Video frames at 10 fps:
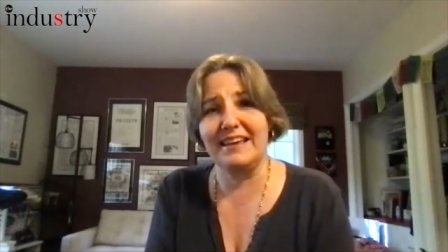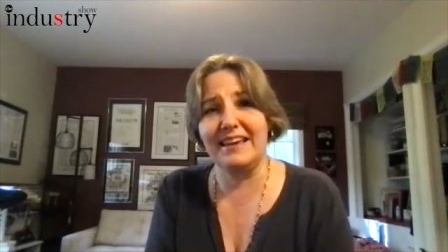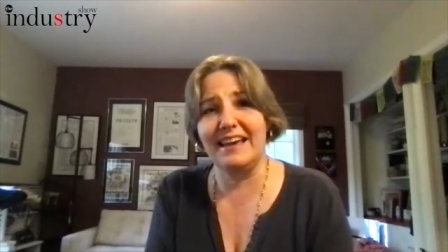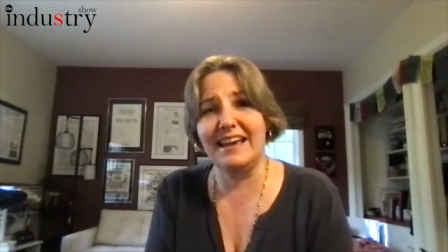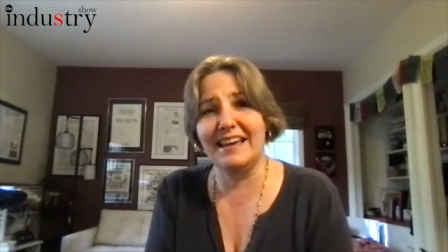
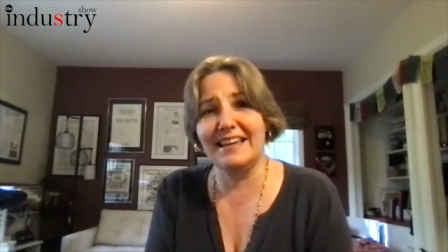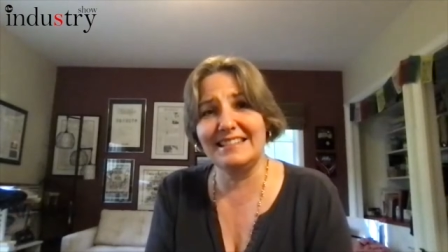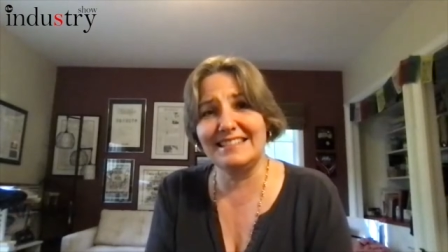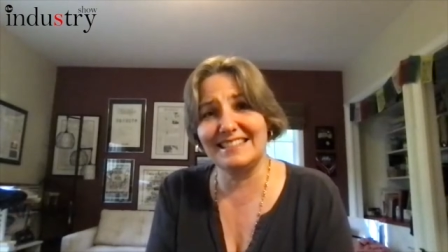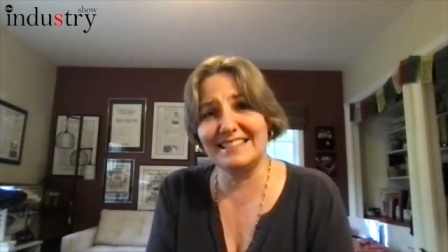
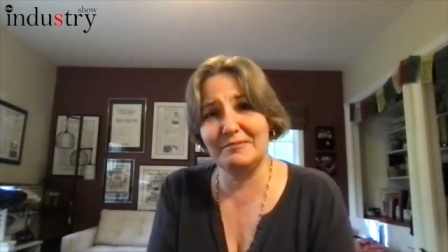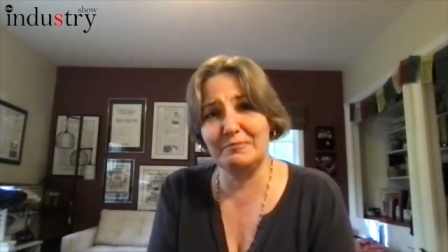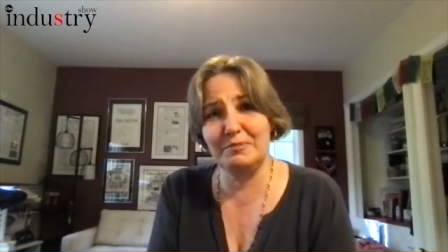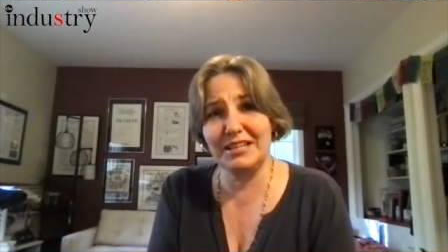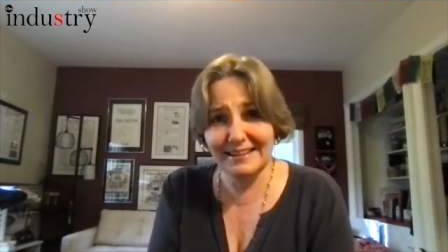And
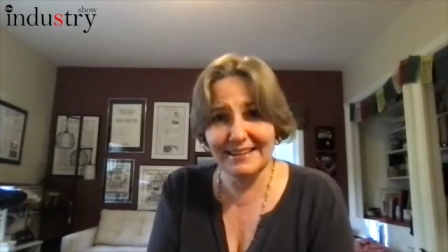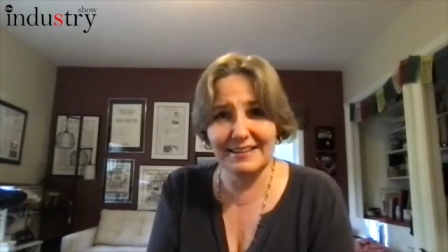media